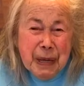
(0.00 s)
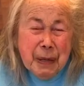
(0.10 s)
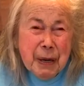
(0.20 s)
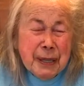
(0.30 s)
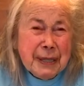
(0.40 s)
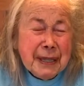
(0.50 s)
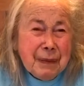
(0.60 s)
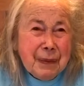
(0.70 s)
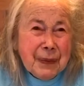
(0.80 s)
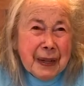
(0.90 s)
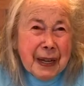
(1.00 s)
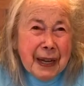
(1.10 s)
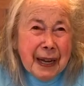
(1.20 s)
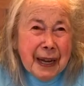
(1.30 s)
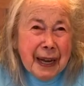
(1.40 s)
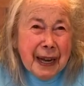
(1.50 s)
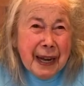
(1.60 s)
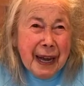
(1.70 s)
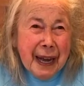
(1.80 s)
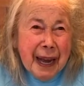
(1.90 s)
Because
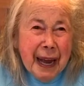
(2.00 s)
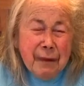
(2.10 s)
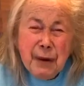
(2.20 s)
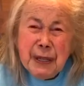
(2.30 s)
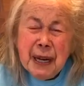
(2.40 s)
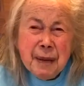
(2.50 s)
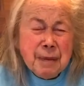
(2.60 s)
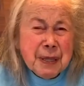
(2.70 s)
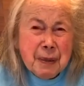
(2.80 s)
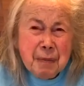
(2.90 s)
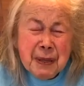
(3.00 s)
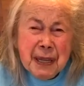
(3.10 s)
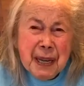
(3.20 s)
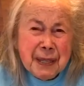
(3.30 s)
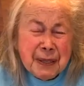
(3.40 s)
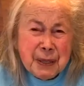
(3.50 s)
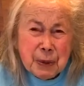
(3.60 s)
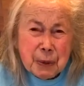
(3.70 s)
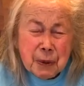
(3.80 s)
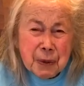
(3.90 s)
every time something
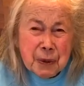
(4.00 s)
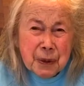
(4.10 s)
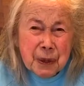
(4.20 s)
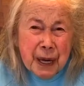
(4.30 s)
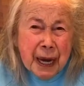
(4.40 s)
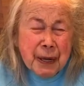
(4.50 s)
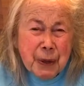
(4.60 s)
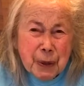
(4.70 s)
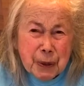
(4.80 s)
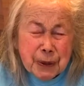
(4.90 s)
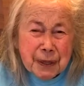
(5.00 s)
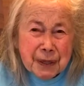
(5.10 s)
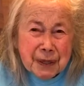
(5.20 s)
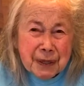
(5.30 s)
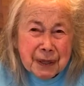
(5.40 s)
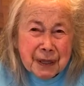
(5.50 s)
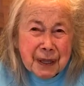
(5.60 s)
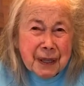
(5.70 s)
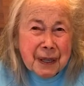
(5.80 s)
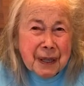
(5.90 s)
hits you and hurts,
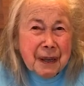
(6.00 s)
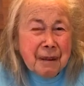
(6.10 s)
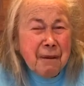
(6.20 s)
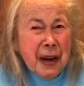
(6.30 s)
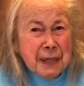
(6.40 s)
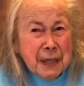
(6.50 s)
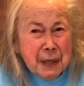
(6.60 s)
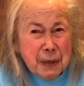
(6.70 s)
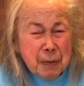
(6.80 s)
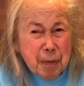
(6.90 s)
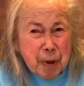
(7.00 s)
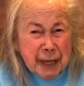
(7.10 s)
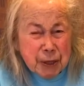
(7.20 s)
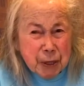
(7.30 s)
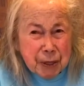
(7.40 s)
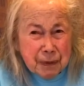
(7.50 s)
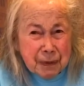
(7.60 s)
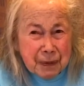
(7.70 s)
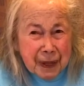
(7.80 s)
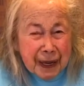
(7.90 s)
find another branch.
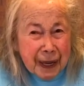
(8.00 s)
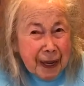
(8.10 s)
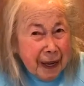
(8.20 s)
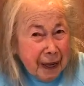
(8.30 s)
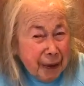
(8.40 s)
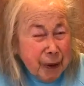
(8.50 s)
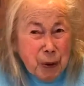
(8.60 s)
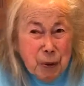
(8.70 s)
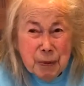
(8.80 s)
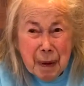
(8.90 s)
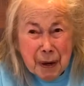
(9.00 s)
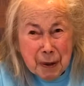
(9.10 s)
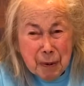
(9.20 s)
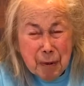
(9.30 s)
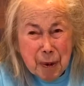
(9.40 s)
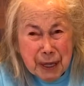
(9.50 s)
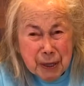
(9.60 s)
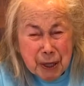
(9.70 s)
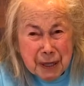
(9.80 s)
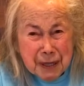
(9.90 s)
You know what my other
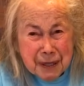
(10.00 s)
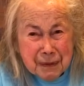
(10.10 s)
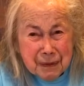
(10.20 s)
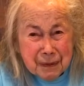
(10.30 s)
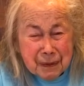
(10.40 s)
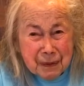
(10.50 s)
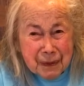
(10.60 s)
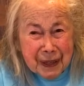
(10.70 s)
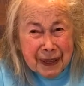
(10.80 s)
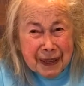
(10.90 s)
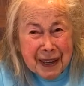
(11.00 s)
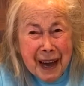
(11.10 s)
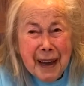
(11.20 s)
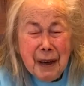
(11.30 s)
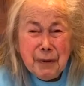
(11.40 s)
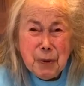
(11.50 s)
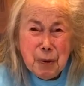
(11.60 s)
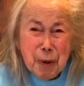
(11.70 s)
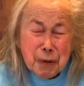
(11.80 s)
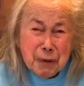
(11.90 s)
branch is? I have
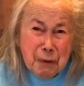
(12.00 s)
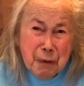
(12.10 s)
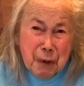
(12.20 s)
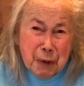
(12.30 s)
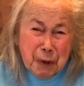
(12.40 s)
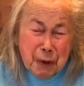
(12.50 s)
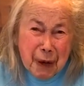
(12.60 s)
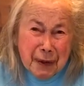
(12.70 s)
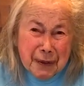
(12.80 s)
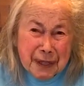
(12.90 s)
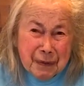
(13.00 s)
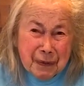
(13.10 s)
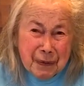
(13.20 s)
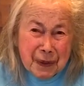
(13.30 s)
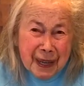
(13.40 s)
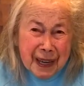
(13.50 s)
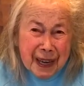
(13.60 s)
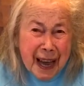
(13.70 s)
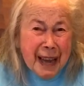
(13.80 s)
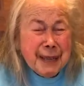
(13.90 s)
to work from photographs.
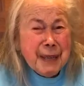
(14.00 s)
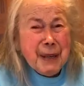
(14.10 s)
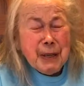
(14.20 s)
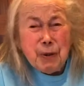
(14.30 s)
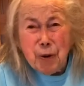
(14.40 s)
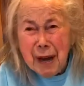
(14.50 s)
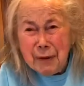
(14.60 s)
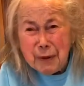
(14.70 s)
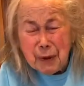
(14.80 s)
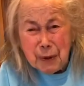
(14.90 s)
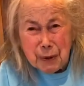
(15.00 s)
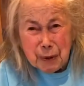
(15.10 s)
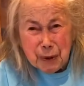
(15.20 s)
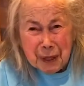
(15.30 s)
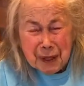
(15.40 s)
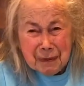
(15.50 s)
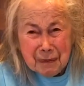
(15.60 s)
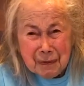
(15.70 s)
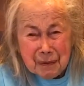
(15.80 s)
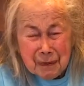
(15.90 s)
I cannot drive to the tree,